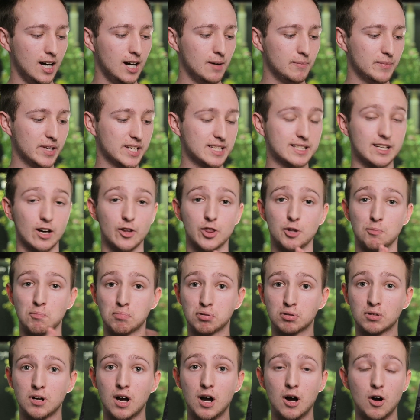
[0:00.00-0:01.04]
they sell the
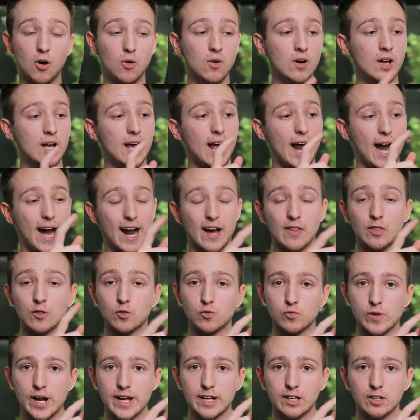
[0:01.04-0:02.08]
Pro and the
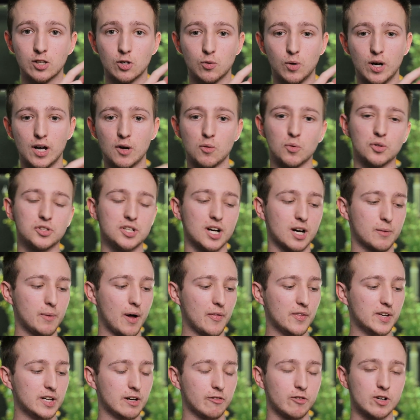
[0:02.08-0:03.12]
regular one, and we'll talk
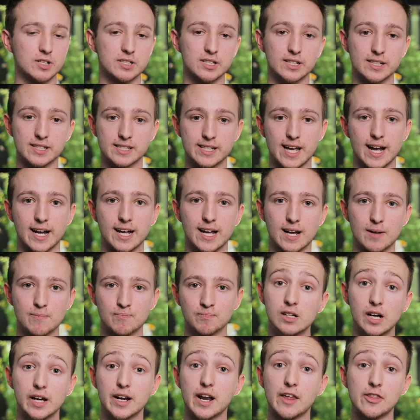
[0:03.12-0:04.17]
about the difference in a second.
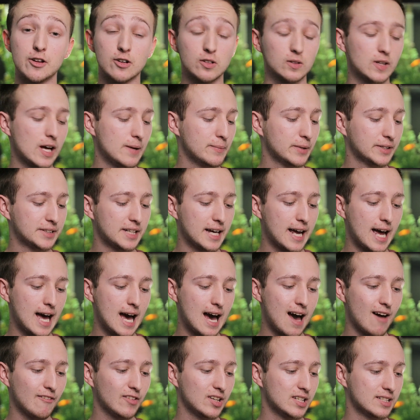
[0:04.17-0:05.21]
Another claim that they
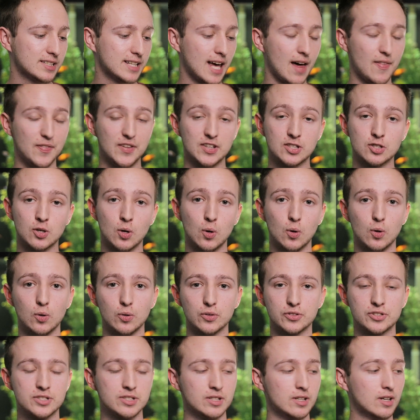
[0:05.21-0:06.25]
have is that this
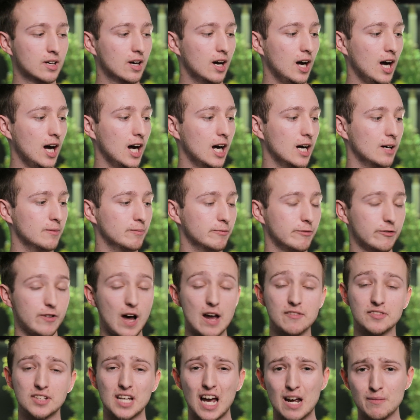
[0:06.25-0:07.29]
holds
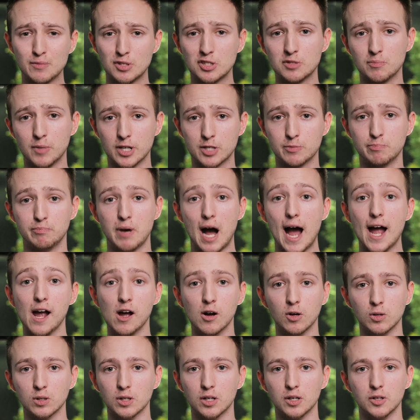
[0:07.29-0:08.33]
5 times as much
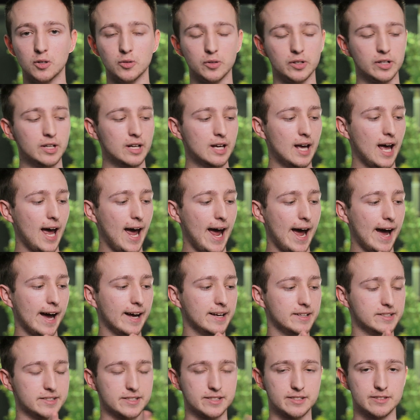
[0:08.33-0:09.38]
bio load
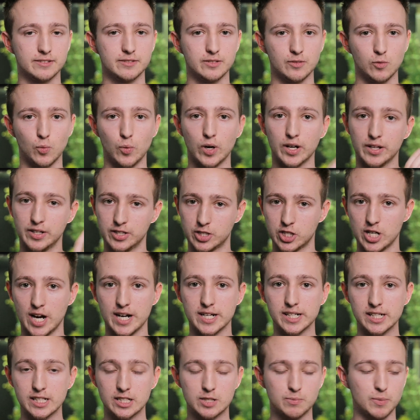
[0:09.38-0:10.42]
as one of the
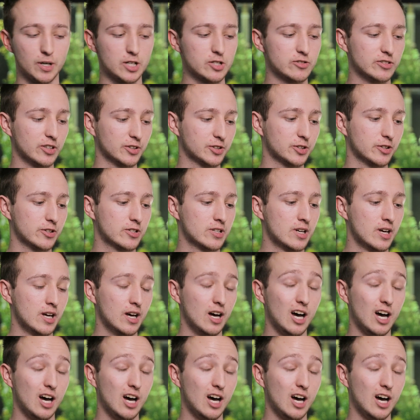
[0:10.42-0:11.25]
Chinese sponge filters.